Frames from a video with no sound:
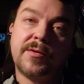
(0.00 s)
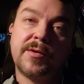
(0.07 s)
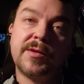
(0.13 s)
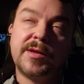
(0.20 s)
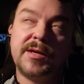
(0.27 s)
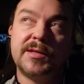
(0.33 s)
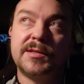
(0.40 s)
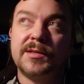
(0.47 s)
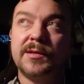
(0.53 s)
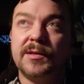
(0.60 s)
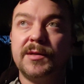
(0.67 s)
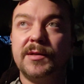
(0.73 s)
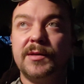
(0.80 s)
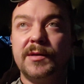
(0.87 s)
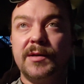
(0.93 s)
or at least,
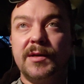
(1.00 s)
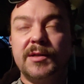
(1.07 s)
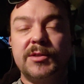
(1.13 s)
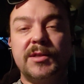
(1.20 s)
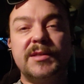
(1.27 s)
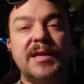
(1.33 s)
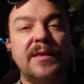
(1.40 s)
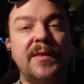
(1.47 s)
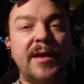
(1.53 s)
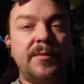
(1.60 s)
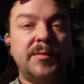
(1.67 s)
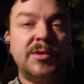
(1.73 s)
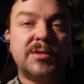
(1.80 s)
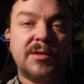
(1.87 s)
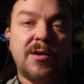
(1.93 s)
shouldn't say let
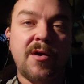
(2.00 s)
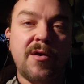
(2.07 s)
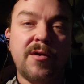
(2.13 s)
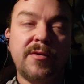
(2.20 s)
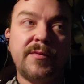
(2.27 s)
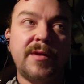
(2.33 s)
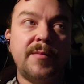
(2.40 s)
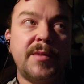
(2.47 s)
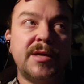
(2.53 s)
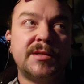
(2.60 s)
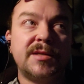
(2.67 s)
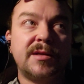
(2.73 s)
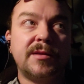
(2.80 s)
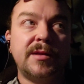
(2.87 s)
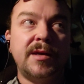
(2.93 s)
them use the car. They
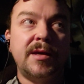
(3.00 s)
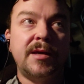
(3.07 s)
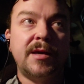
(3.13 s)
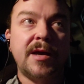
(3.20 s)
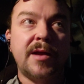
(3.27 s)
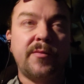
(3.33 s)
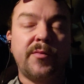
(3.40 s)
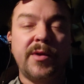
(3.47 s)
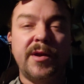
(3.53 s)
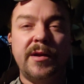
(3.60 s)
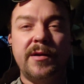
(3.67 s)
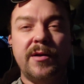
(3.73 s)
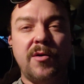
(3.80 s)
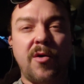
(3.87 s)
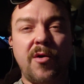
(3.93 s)
basically had
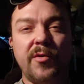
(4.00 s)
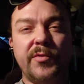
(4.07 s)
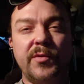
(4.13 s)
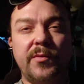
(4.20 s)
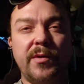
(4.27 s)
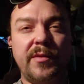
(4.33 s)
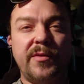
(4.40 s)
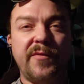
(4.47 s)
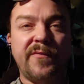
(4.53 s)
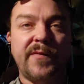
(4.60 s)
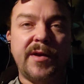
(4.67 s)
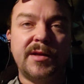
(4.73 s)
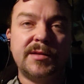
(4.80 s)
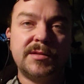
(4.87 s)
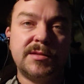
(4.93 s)
rented a car through one of their
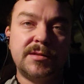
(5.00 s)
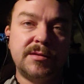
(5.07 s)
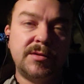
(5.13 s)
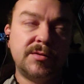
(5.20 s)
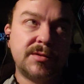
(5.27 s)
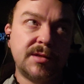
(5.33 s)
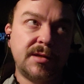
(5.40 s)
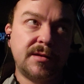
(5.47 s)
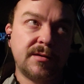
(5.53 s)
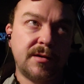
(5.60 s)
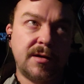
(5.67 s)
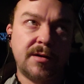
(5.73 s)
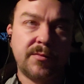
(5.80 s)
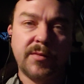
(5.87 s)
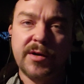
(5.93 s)
friends using
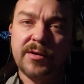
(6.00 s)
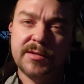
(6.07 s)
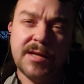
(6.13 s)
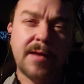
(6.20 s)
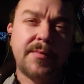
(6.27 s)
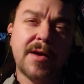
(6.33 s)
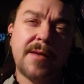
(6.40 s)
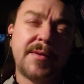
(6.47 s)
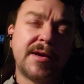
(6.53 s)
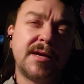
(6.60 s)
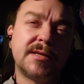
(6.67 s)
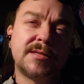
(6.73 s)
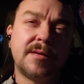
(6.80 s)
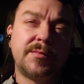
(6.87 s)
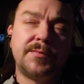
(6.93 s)
a rental type app, I
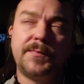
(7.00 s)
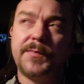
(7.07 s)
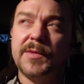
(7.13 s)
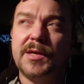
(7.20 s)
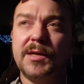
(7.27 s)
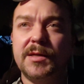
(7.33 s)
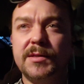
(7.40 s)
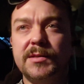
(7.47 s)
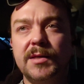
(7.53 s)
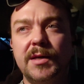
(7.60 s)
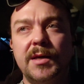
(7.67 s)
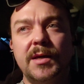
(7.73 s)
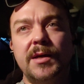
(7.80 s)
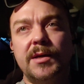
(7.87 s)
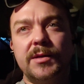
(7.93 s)
guess it is.
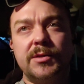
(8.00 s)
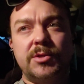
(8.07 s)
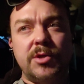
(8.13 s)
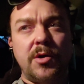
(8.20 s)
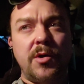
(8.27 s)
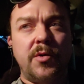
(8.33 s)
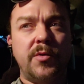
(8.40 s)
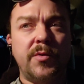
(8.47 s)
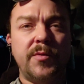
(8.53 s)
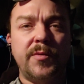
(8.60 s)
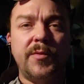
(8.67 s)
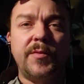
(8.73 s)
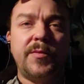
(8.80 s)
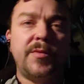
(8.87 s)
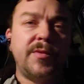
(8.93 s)
So
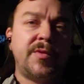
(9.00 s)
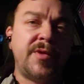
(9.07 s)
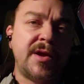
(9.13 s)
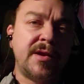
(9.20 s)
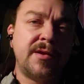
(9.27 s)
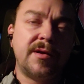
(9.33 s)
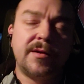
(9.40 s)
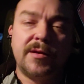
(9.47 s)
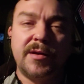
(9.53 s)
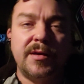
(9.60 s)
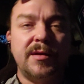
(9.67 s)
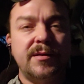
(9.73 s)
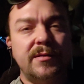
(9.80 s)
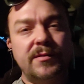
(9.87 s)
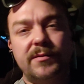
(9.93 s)
they
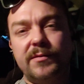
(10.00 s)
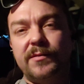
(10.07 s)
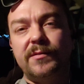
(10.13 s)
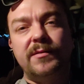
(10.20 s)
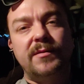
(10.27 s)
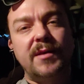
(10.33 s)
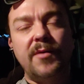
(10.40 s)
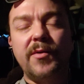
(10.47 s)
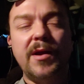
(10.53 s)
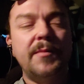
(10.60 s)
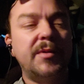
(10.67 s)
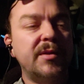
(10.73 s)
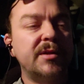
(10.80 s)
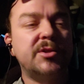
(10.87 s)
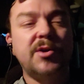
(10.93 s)
were
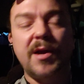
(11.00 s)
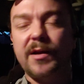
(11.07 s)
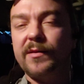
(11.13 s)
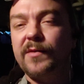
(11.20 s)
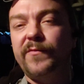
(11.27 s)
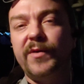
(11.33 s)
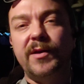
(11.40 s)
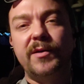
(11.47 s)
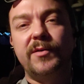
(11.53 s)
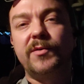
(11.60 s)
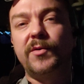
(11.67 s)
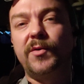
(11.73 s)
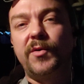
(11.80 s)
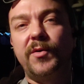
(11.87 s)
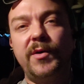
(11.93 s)
able to track the
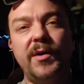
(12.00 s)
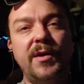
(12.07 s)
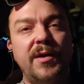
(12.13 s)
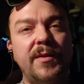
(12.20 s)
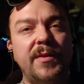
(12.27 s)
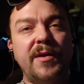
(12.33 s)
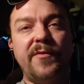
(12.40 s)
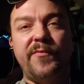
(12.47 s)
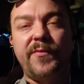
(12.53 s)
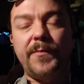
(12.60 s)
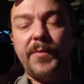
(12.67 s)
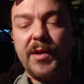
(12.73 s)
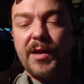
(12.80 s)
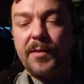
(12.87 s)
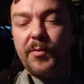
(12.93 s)
vehicle.
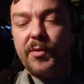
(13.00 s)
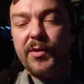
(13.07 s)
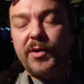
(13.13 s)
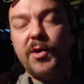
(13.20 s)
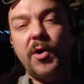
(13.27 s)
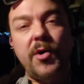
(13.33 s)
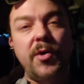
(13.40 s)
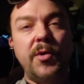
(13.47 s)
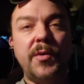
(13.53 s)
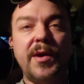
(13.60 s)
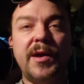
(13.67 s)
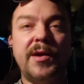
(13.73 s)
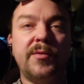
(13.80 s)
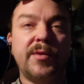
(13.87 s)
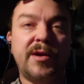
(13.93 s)
They've been able to go
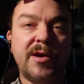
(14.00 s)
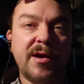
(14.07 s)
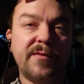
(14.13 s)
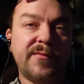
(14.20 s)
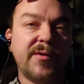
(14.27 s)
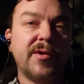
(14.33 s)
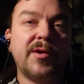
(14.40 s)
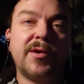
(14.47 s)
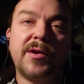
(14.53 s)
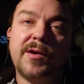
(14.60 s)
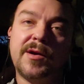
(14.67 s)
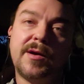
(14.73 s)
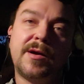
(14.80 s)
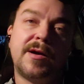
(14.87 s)
and recover